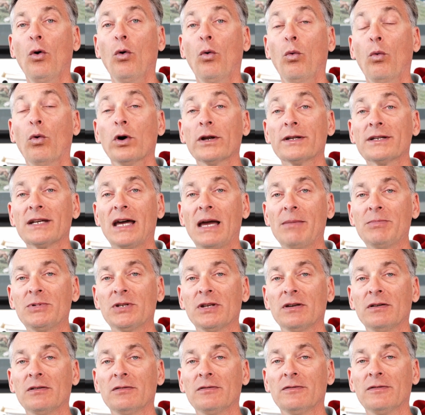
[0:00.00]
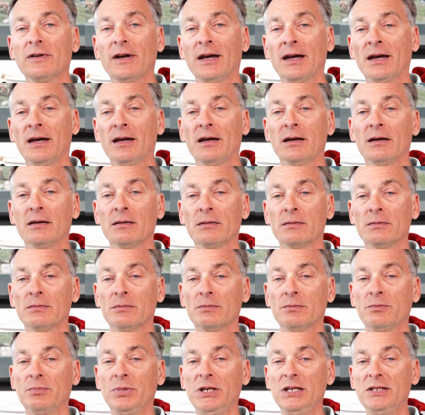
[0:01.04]
what types of
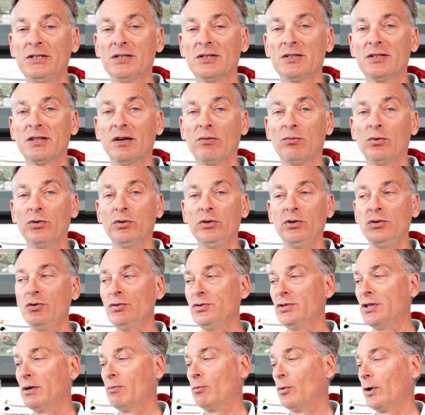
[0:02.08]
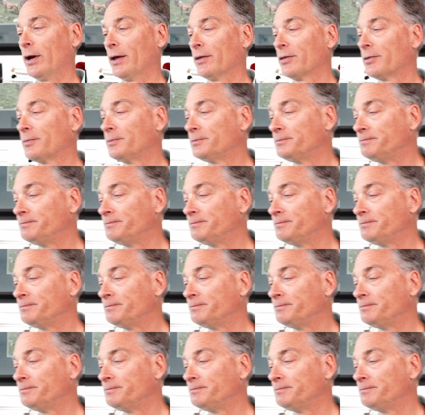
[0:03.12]
pieces that we'll use them with.